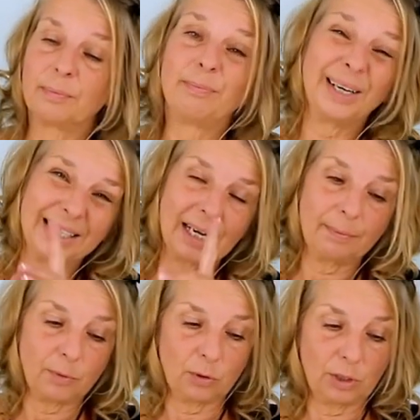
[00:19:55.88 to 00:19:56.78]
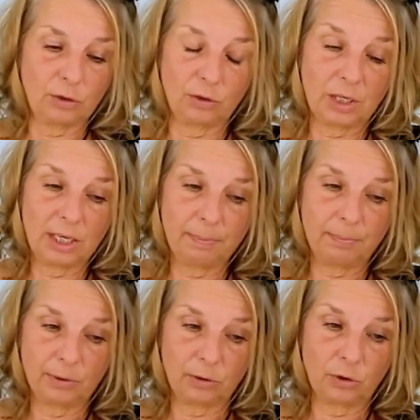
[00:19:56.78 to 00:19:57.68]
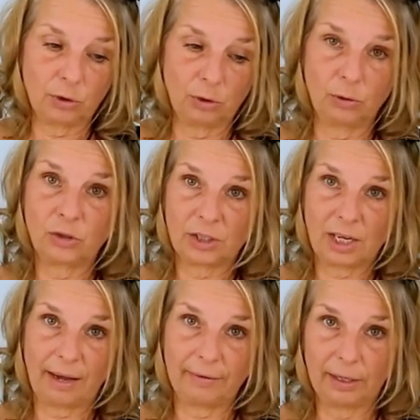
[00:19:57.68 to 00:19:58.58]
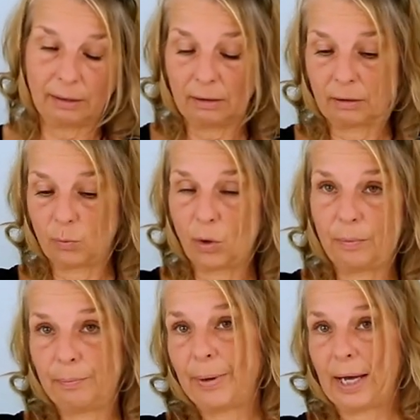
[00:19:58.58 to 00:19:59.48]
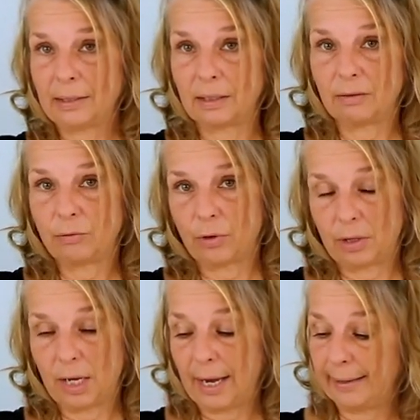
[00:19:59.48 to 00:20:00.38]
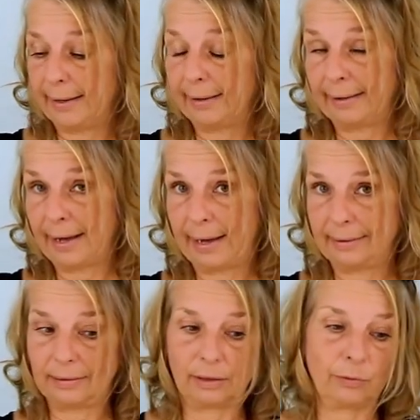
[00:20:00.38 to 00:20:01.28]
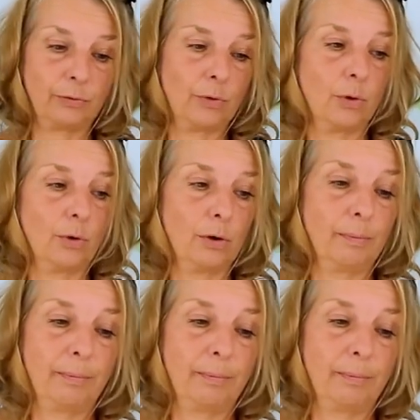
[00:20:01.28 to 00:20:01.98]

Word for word: But I'm going to keep to just having the one pattern for the lining and for